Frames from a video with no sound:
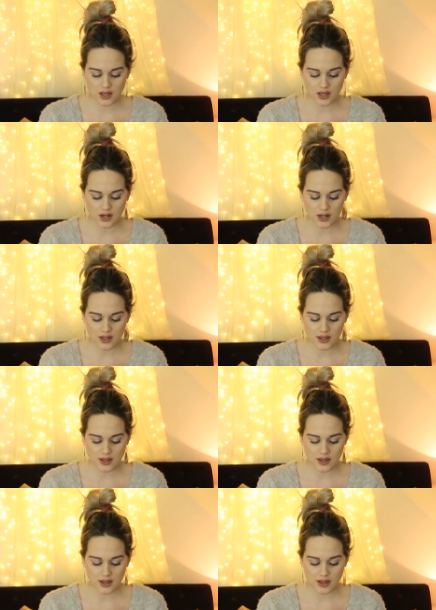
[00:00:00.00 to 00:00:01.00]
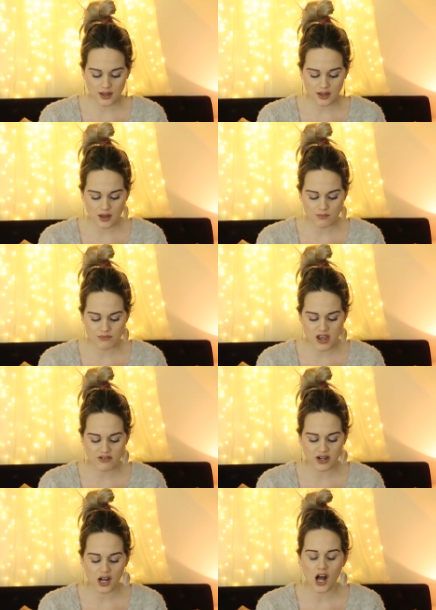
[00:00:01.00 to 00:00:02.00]
colour
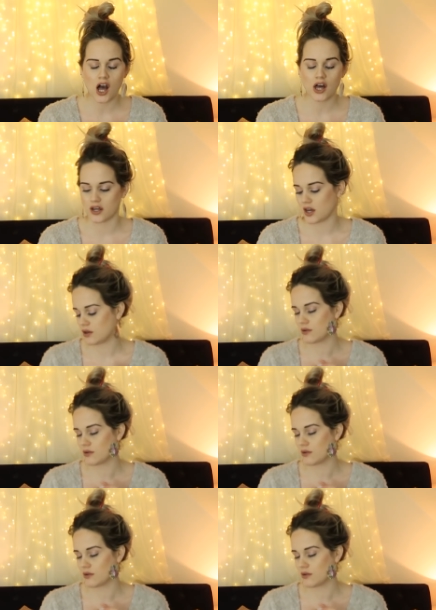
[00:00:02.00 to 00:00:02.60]
Americano.